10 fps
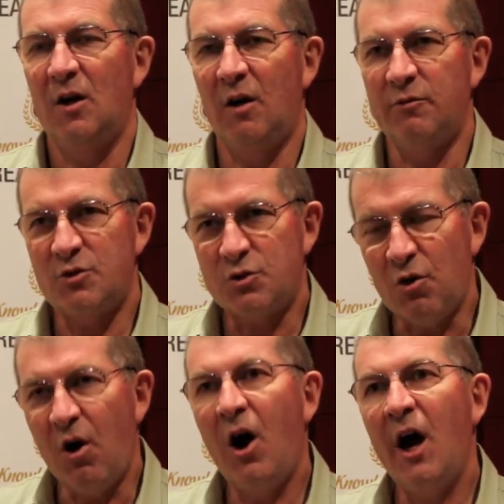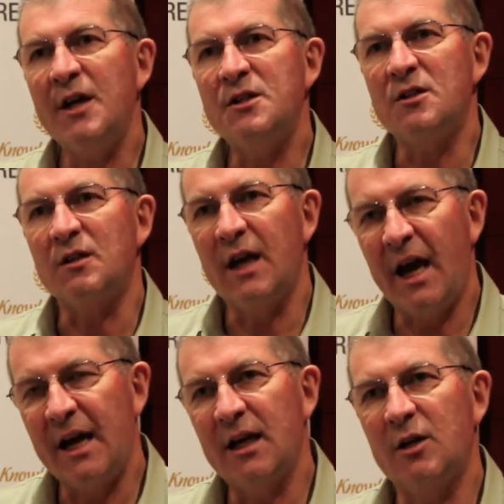I've tried to
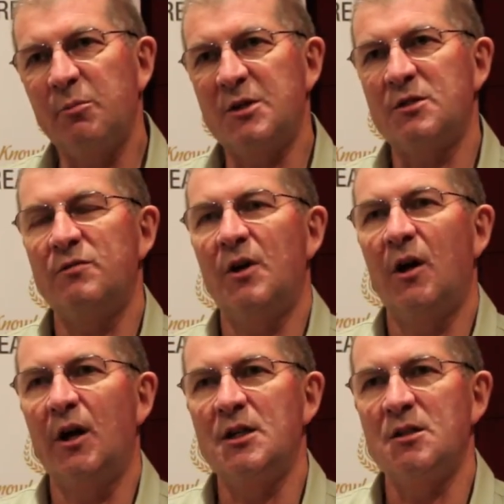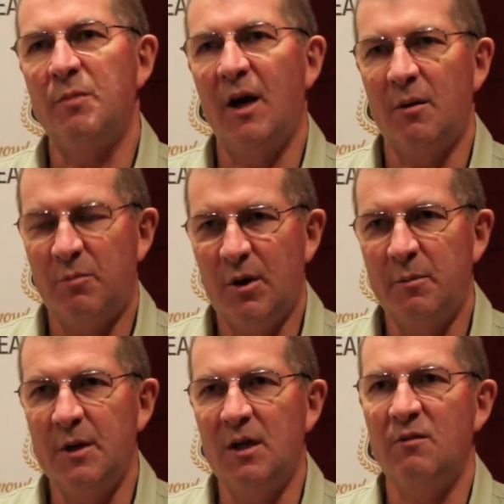gain little bits of knowledge about
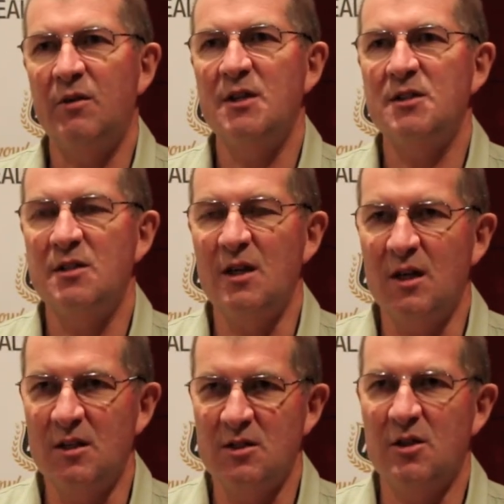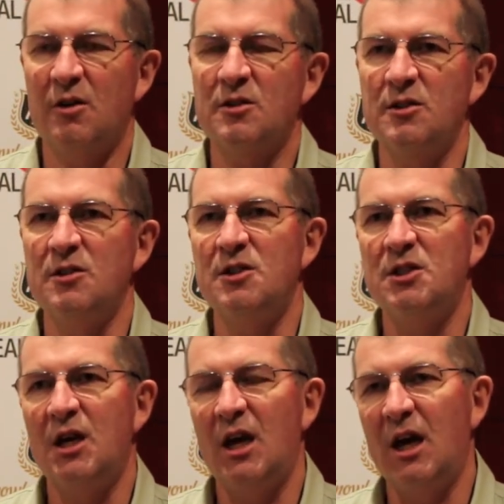property investing, stocks and
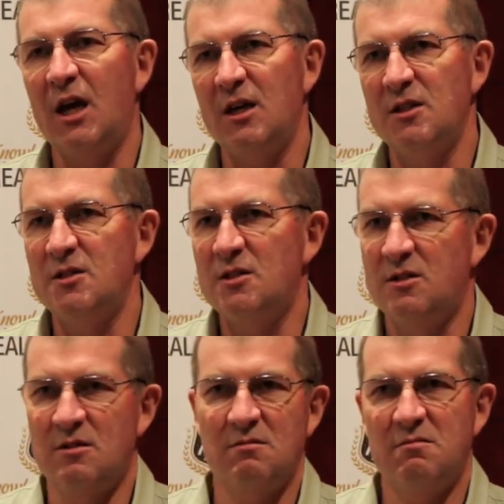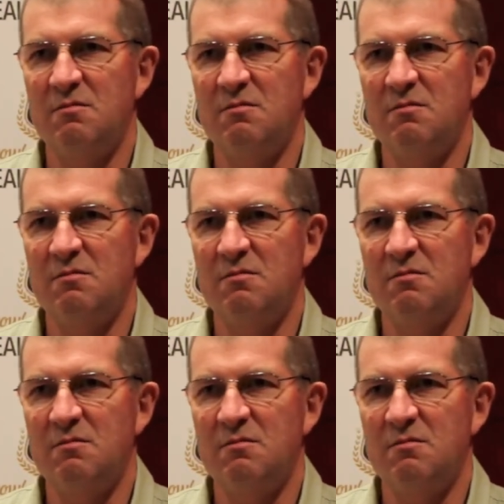shares,